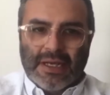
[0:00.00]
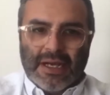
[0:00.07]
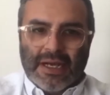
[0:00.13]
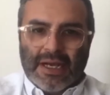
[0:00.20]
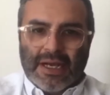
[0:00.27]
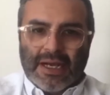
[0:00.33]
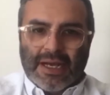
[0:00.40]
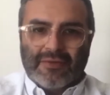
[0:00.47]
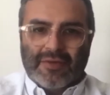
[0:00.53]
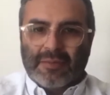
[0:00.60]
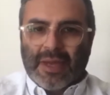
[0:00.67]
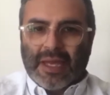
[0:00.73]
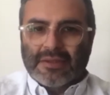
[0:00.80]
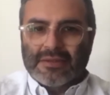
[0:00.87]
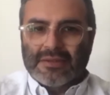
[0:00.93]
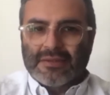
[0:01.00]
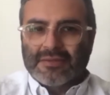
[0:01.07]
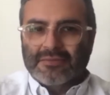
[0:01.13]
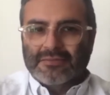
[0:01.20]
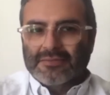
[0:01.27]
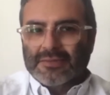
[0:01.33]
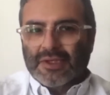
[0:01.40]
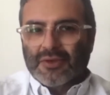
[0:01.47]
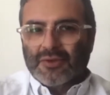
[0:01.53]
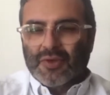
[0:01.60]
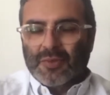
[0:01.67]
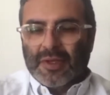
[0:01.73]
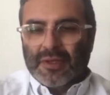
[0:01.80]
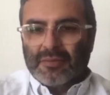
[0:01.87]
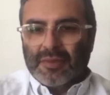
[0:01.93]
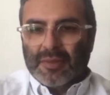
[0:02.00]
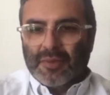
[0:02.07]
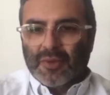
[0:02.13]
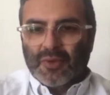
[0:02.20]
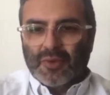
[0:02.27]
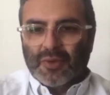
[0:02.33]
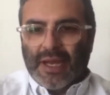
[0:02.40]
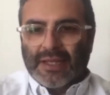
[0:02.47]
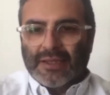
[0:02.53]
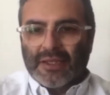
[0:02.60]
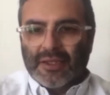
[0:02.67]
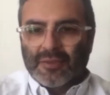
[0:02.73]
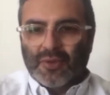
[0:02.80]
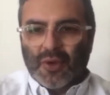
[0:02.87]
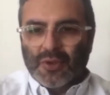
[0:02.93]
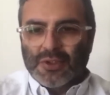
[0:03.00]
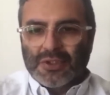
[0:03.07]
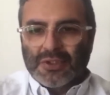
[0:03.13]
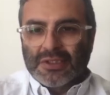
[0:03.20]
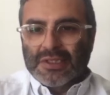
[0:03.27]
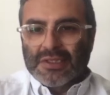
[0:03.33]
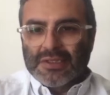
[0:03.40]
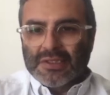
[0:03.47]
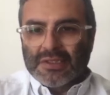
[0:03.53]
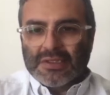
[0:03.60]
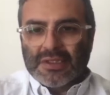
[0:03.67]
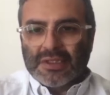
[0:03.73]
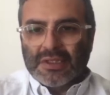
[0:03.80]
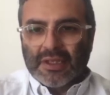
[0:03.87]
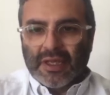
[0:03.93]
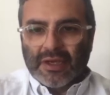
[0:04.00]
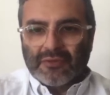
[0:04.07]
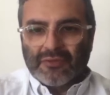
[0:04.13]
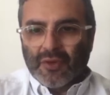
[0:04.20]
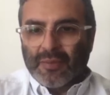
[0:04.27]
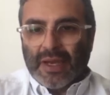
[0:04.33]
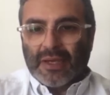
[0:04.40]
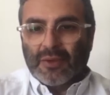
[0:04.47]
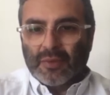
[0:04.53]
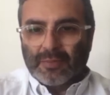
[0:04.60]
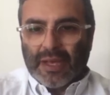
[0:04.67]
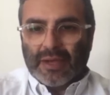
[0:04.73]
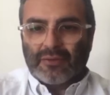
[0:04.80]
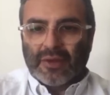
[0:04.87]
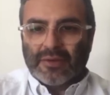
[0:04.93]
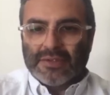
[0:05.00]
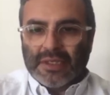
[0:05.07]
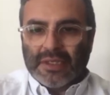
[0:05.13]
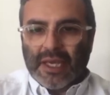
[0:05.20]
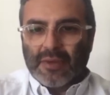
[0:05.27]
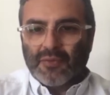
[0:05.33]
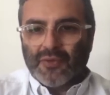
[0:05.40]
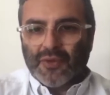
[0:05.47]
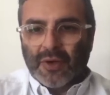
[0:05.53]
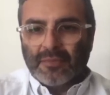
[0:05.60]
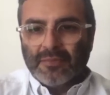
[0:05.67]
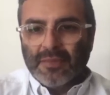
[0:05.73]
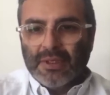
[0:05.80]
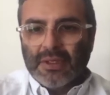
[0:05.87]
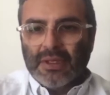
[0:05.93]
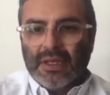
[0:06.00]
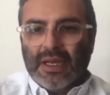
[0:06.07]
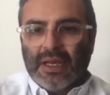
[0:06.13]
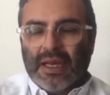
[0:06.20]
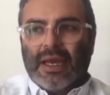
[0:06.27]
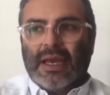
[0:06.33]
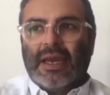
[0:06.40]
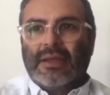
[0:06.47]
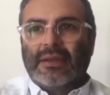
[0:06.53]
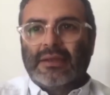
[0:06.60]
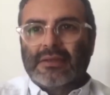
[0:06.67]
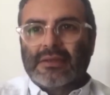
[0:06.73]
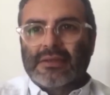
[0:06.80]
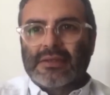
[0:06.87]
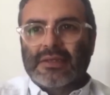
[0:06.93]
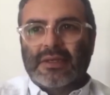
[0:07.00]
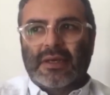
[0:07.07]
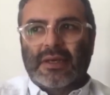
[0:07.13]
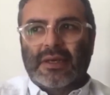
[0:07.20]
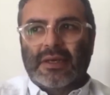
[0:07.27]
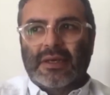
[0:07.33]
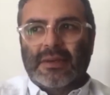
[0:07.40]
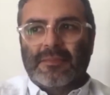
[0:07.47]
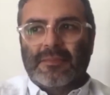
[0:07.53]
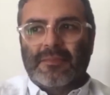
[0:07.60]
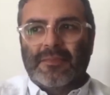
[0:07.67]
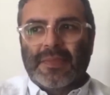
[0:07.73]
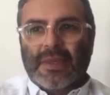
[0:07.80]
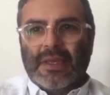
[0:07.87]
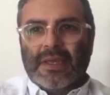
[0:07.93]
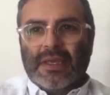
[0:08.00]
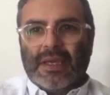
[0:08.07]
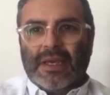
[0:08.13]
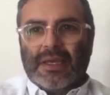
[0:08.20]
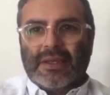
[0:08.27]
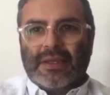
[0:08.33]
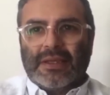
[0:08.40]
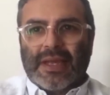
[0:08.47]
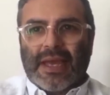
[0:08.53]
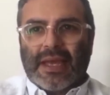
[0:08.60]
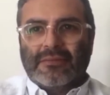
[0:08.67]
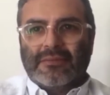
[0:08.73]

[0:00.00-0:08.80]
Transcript: haven't met too many people who had that approach and didn't succeed in life, no matter what backgrounds they came from. And I think that